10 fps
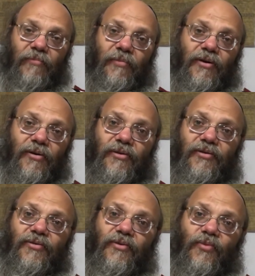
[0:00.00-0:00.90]

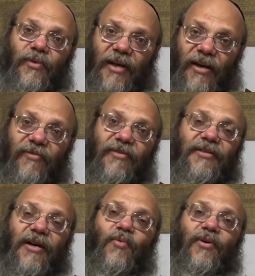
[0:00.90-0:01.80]
Because whenever
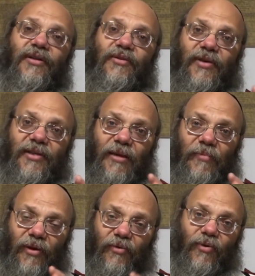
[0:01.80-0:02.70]
someone is doing
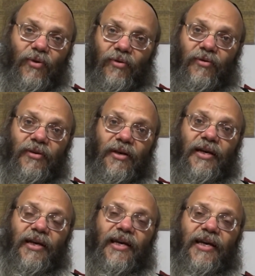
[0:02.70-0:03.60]
something wrong,
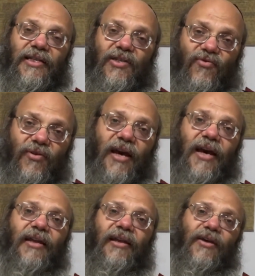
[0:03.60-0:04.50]
is
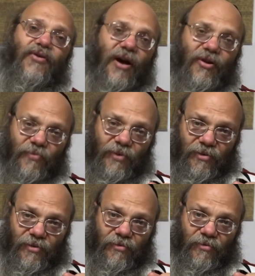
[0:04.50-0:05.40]
creating
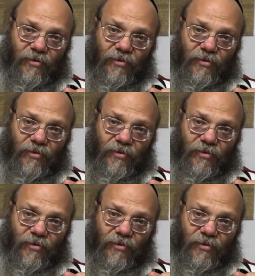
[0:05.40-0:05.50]
judgments.